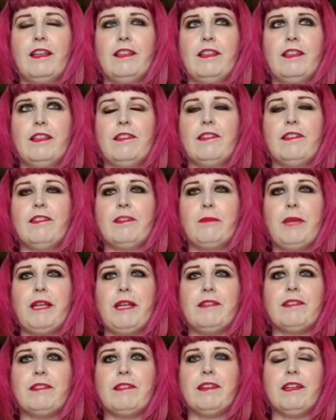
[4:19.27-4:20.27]
This is
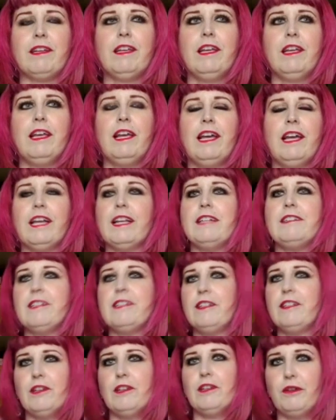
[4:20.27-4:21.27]
amazing. And I
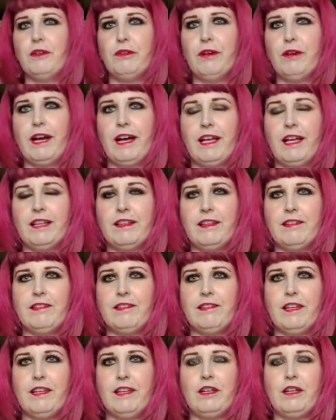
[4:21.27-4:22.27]
didn't know you had
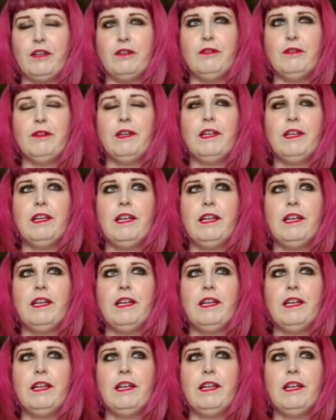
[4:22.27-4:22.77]
this in you,